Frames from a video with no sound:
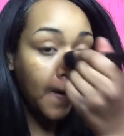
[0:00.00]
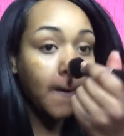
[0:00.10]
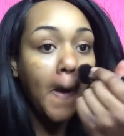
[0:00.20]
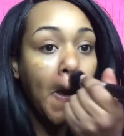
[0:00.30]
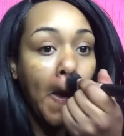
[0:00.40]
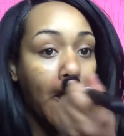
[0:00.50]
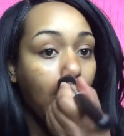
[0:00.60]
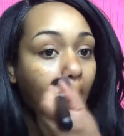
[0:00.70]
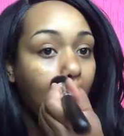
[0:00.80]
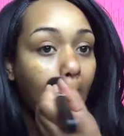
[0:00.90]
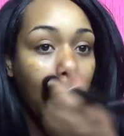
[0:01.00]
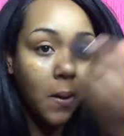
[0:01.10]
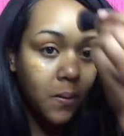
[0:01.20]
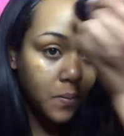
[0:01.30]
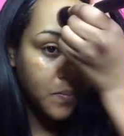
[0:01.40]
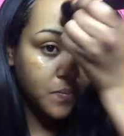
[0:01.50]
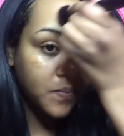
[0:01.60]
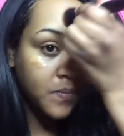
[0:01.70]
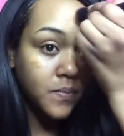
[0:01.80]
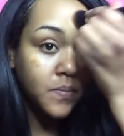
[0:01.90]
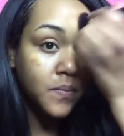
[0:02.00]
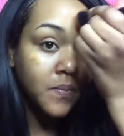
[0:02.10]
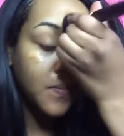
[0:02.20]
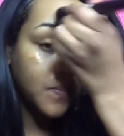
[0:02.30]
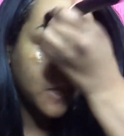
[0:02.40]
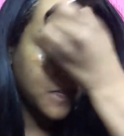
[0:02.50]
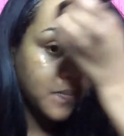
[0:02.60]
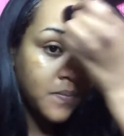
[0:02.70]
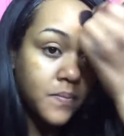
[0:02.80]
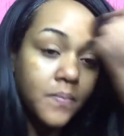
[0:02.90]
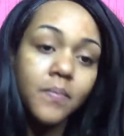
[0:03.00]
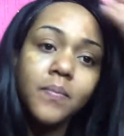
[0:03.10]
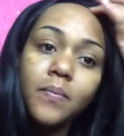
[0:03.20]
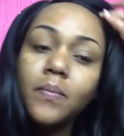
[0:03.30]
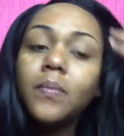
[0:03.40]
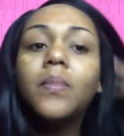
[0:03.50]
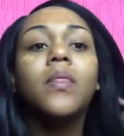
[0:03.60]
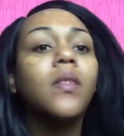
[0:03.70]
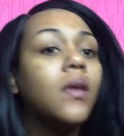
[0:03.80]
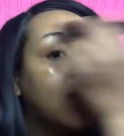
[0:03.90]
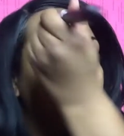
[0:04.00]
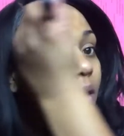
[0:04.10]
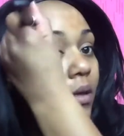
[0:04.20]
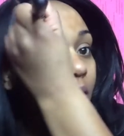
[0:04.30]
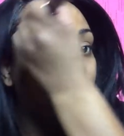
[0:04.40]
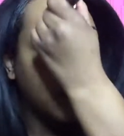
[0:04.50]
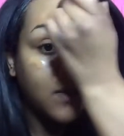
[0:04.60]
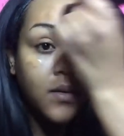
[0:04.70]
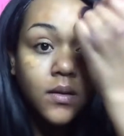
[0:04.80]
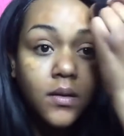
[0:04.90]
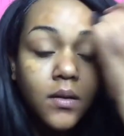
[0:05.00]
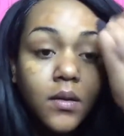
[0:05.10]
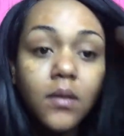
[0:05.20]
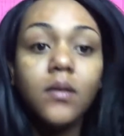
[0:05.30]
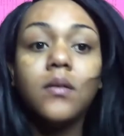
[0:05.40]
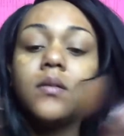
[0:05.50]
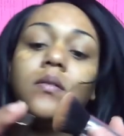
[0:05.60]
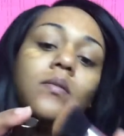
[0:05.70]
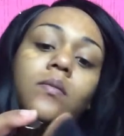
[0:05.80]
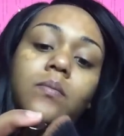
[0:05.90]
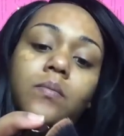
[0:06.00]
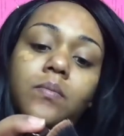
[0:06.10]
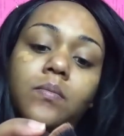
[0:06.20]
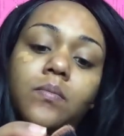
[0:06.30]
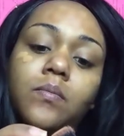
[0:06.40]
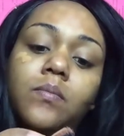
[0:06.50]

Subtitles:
No one is speaking in this clip.